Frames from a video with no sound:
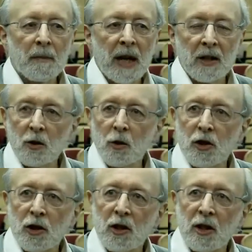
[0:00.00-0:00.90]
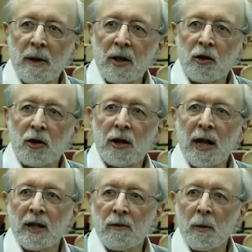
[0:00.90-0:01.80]
anti-nausea, as I mentioned,
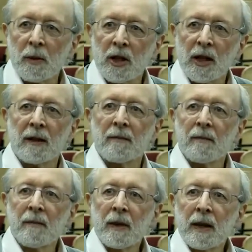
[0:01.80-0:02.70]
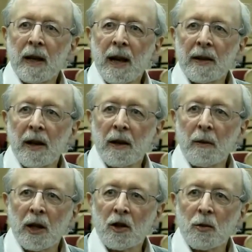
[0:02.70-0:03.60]
anti-vomiting, and there are
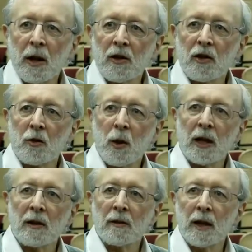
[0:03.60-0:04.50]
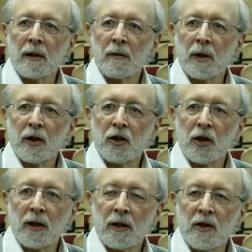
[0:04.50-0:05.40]
one or two others as well, which
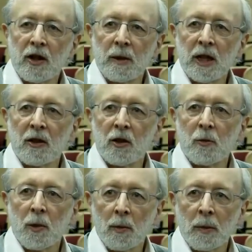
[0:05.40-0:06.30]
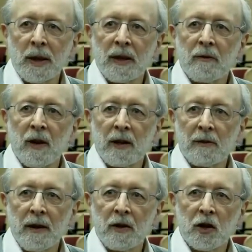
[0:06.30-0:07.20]
CBD can do probably via the
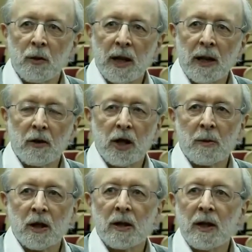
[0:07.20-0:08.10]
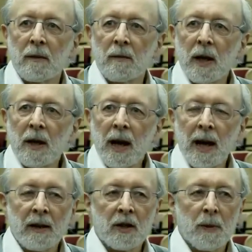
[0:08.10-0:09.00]
5-HT1A receptor.
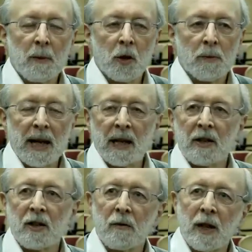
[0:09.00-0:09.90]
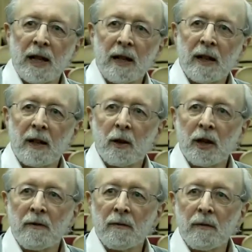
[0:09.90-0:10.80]
And more speculatively, it could
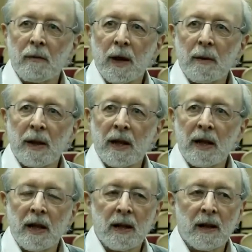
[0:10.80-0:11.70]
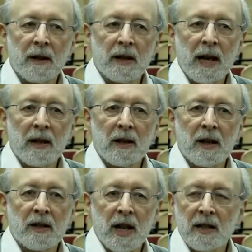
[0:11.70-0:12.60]
even be
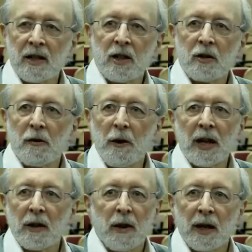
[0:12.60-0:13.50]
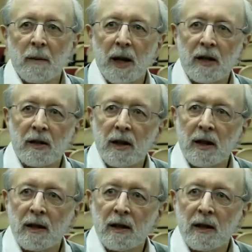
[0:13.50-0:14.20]
its anti-schizophrenic effect might